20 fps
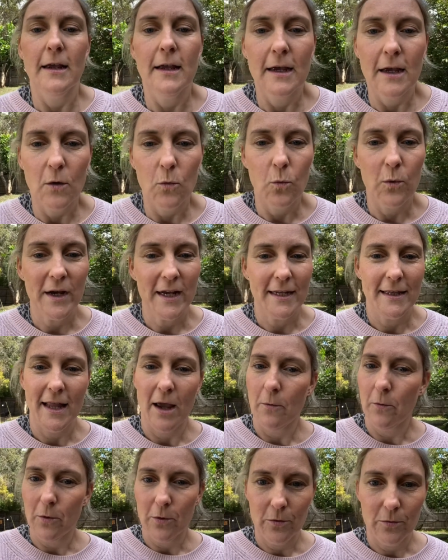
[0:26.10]
when they
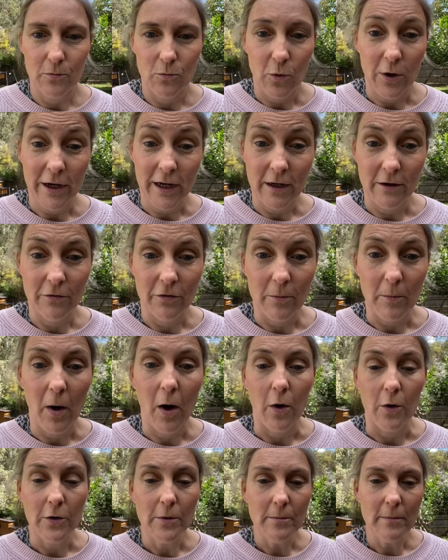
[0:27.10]
were working from
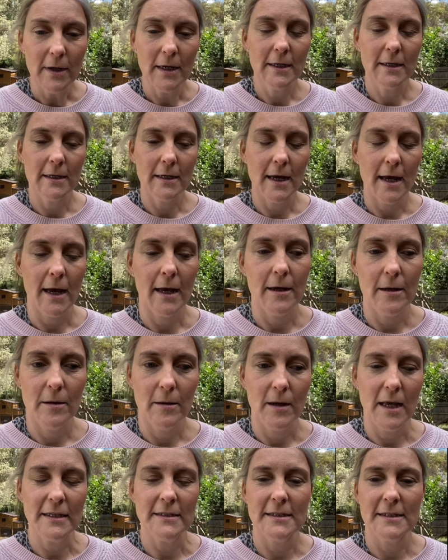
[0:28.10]
home,
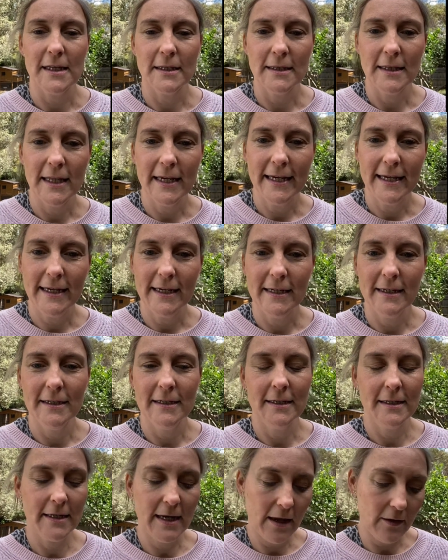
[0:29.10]
and suddenly
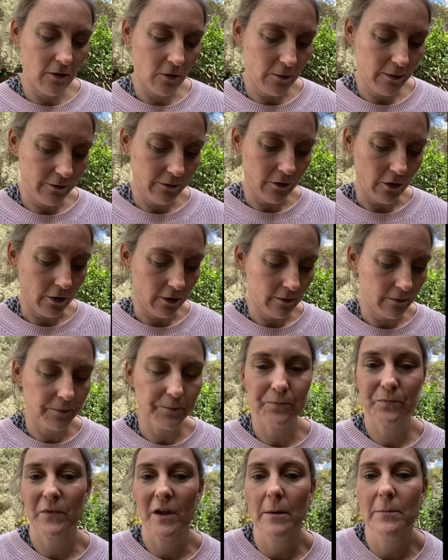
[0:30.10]
now that we've got
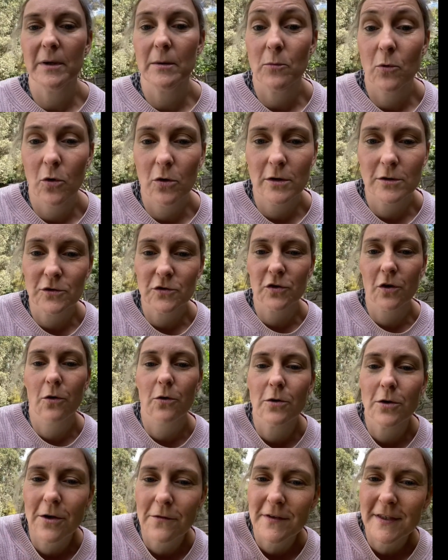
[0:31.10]
a bit more
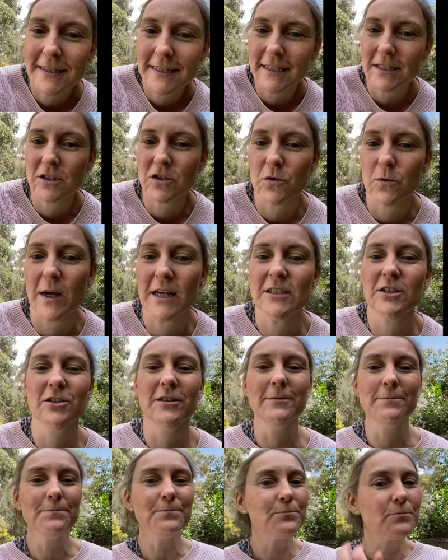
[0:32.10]
control over the
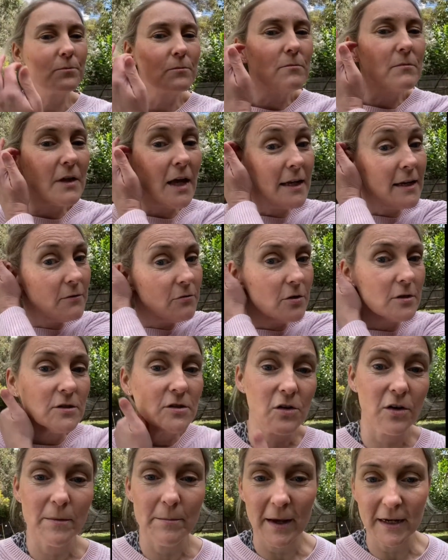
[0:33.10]
situation and everyone's
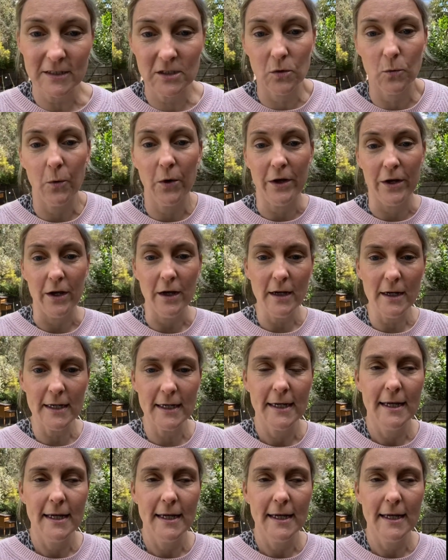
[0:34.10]
going back to work,